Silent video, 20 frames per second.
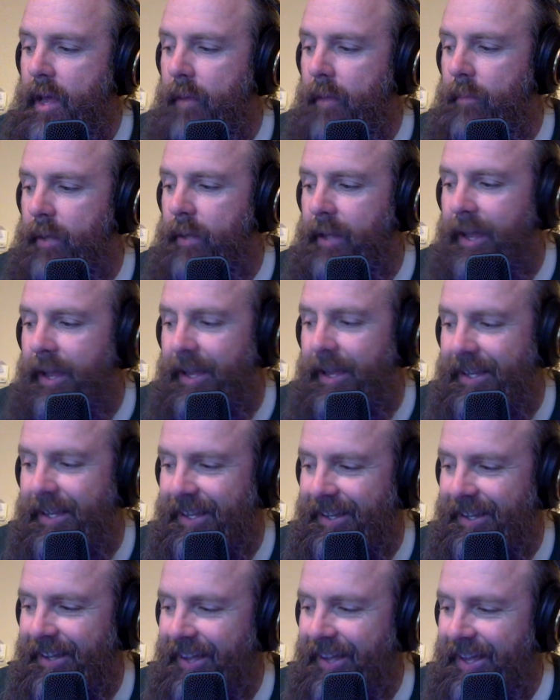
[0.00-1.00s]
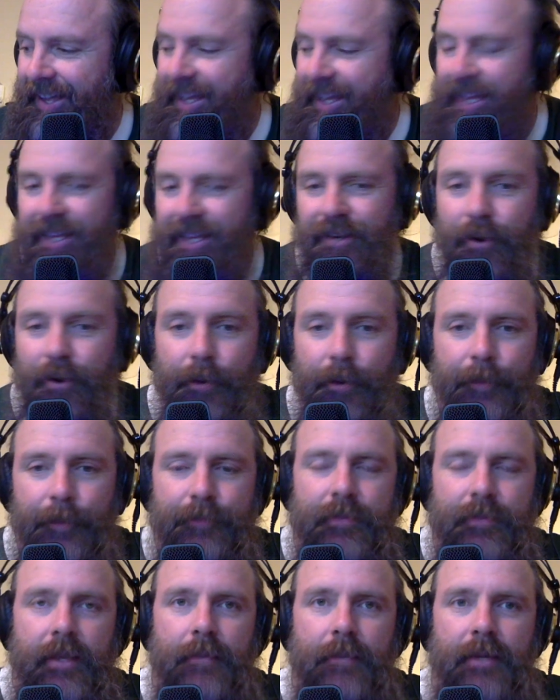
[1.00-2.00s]
But this
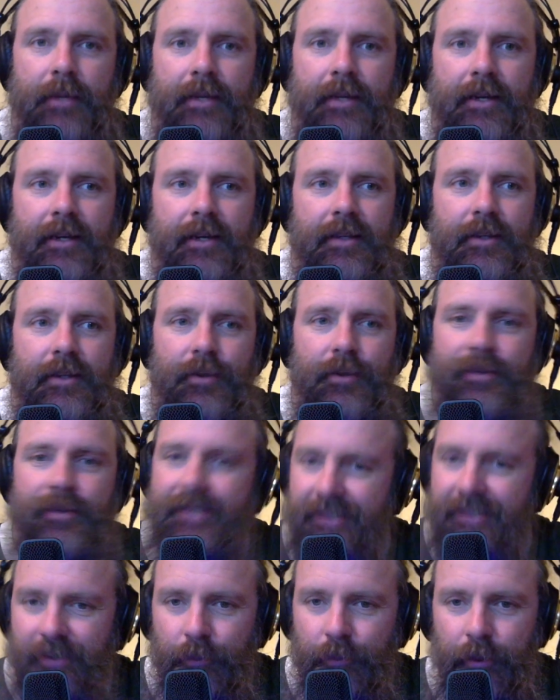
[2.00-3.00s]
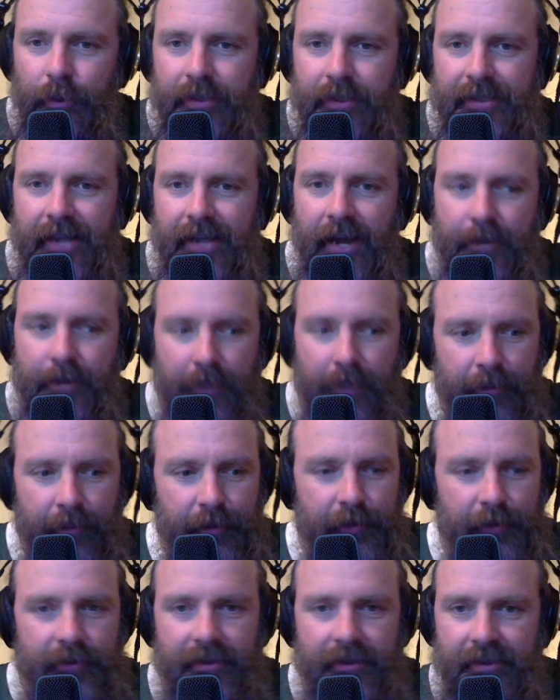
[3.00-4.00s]
isn't Woodstock,
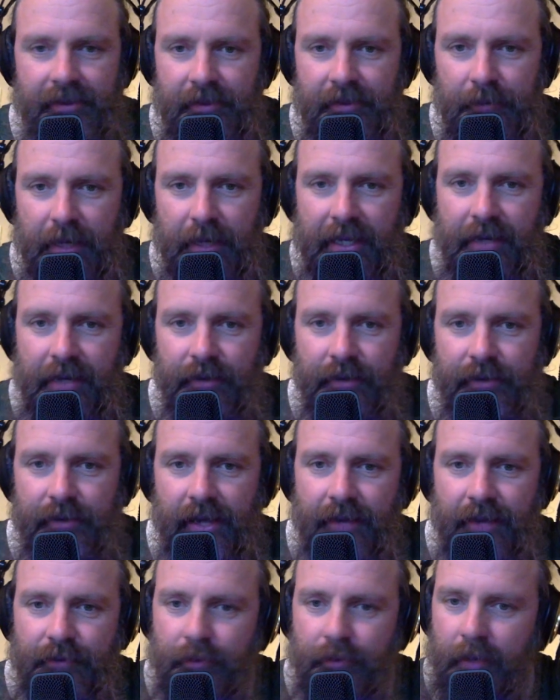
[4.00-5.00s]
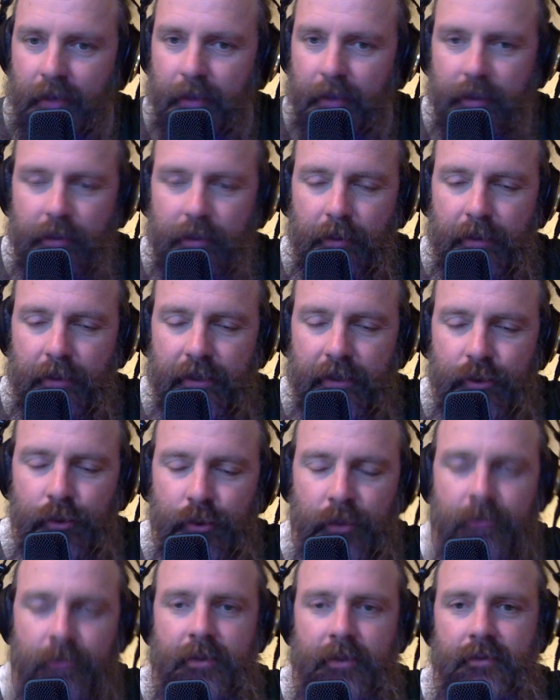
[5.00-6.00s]
people. This is many years after, man. People been
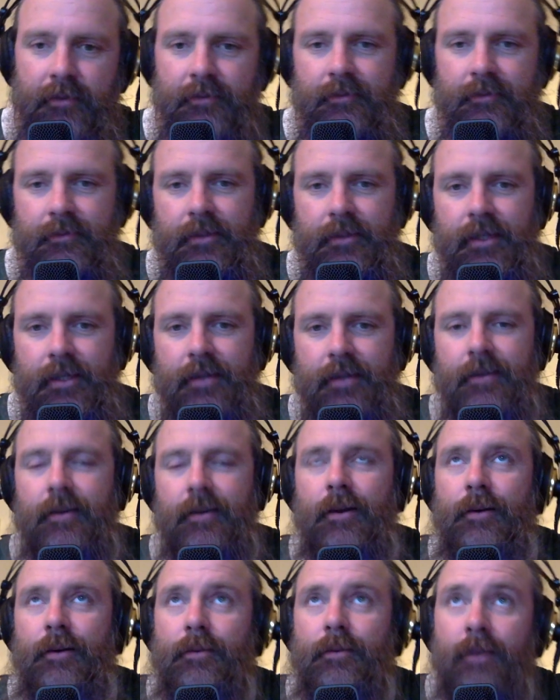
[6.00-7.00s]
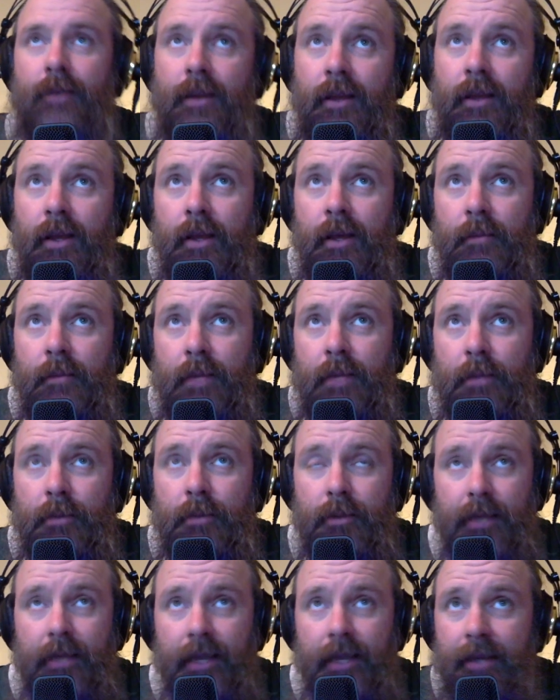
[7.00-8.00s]
tripping, you know,
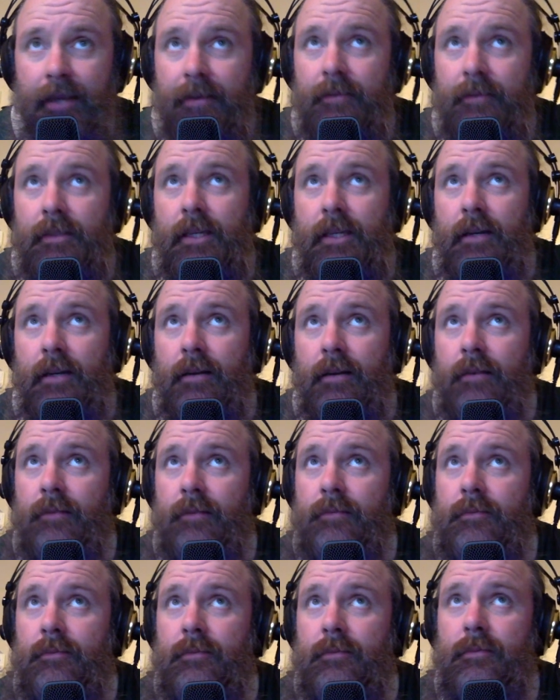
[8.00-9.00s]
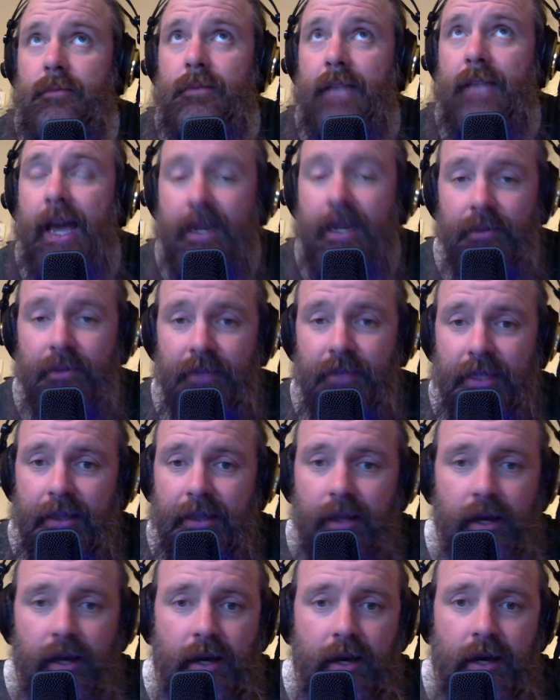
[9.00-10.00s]
people like, you know, not even in
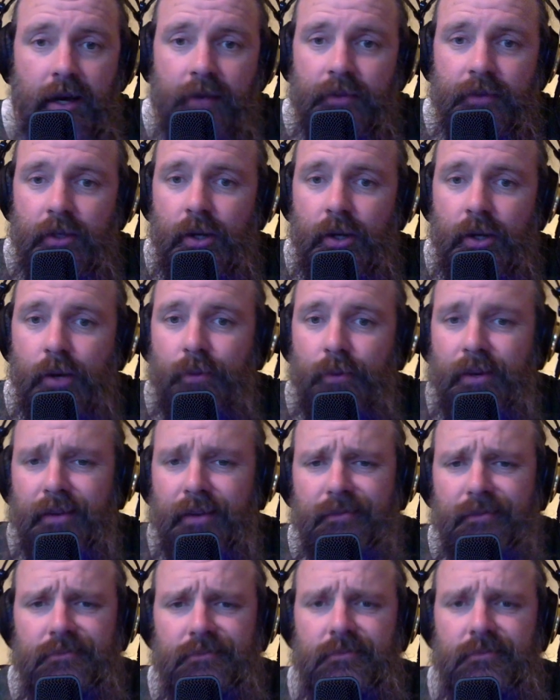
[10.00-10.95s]
love, you know, they